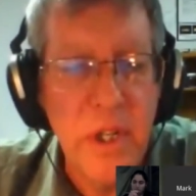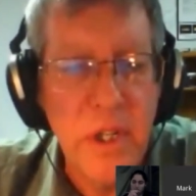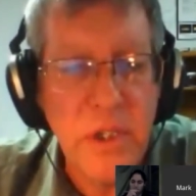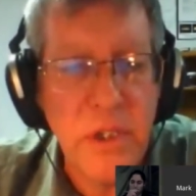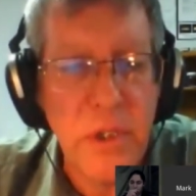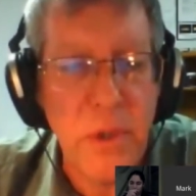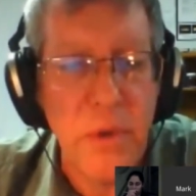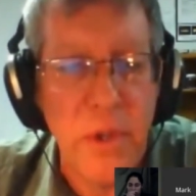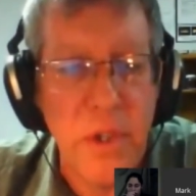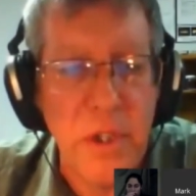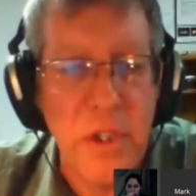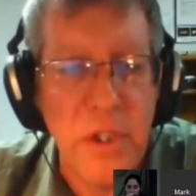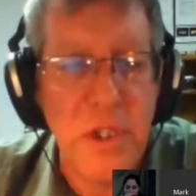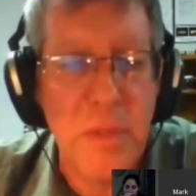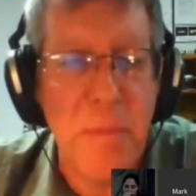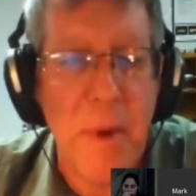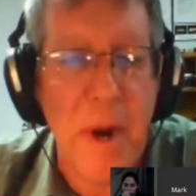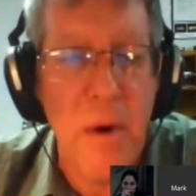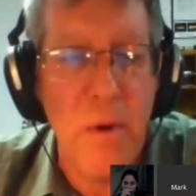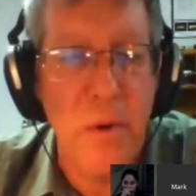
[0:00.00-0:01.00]
so that the
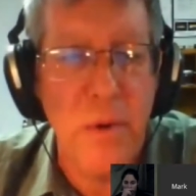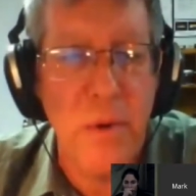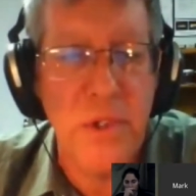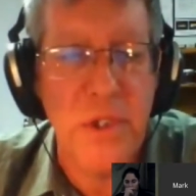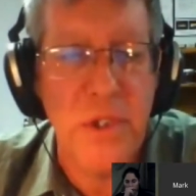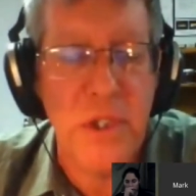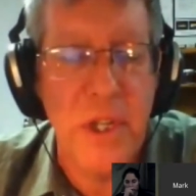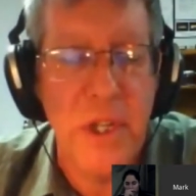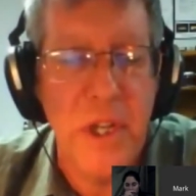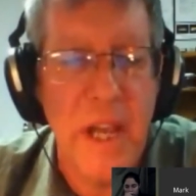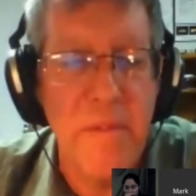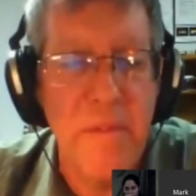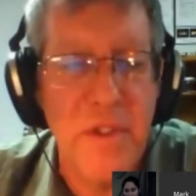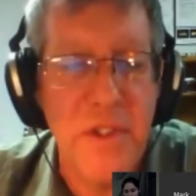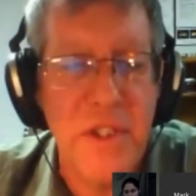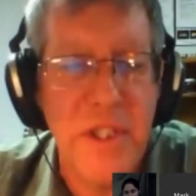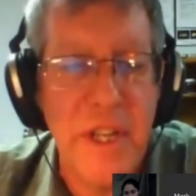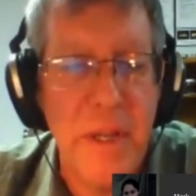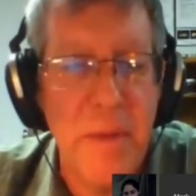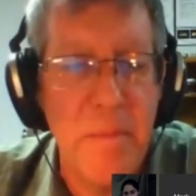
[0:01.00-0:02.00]
spirals have the
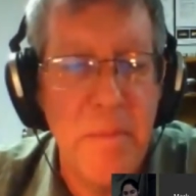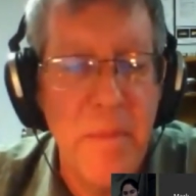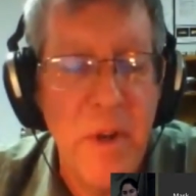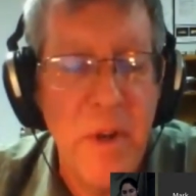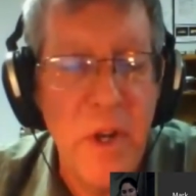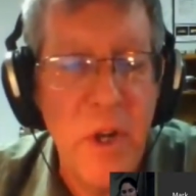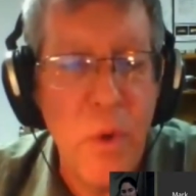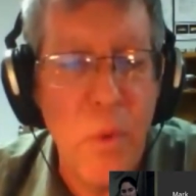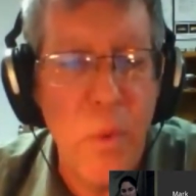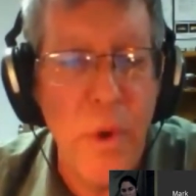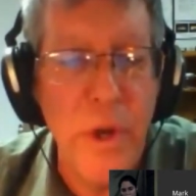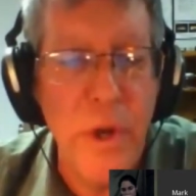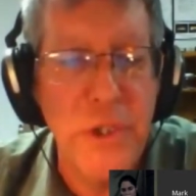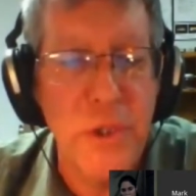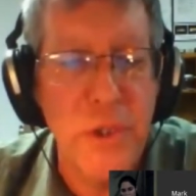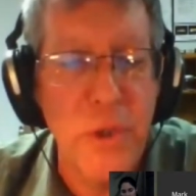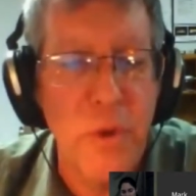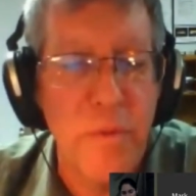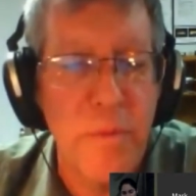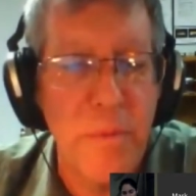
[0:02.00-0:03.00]
same
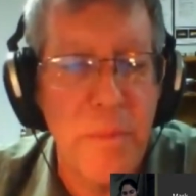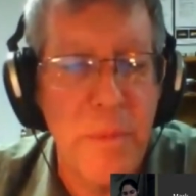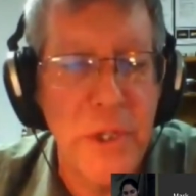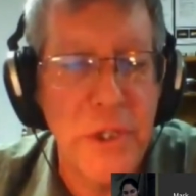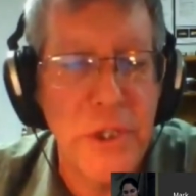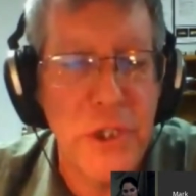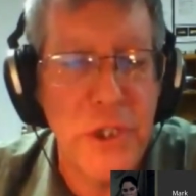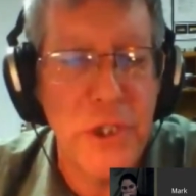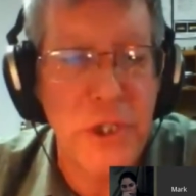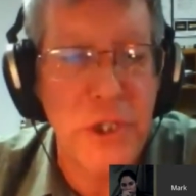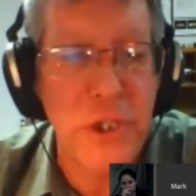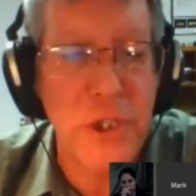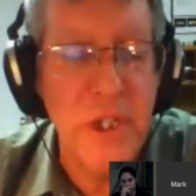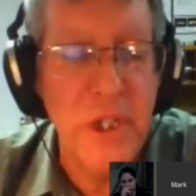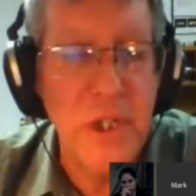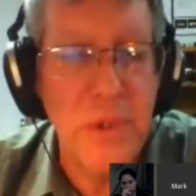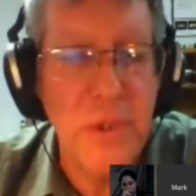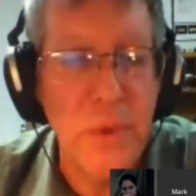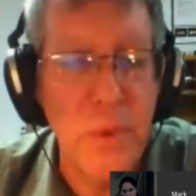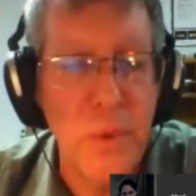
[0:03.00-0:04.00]
ratio of pitch
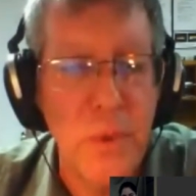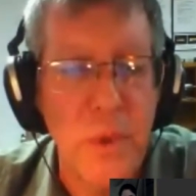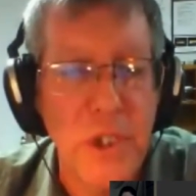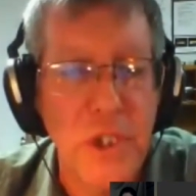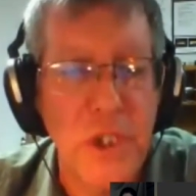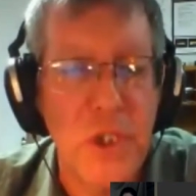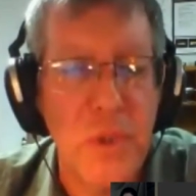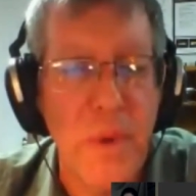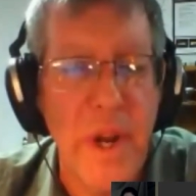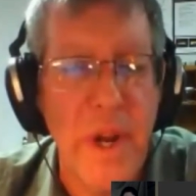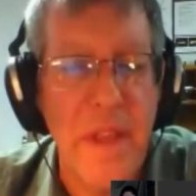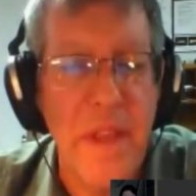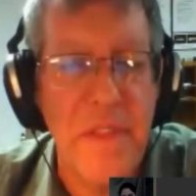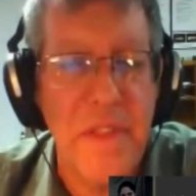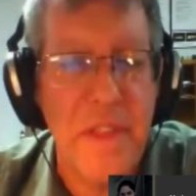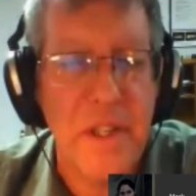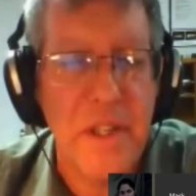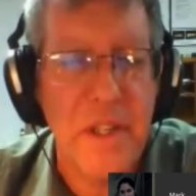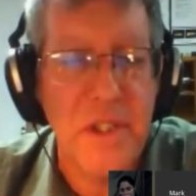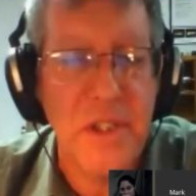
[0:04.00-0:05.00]
to strand
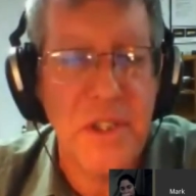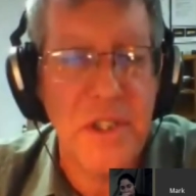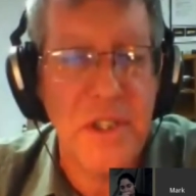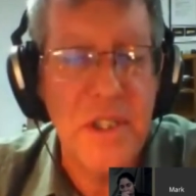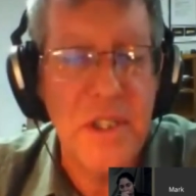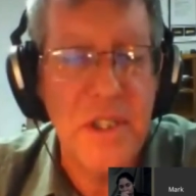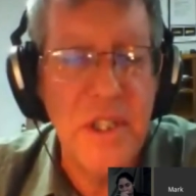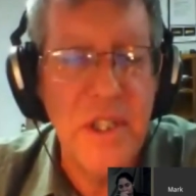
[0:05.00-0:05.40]
thickness.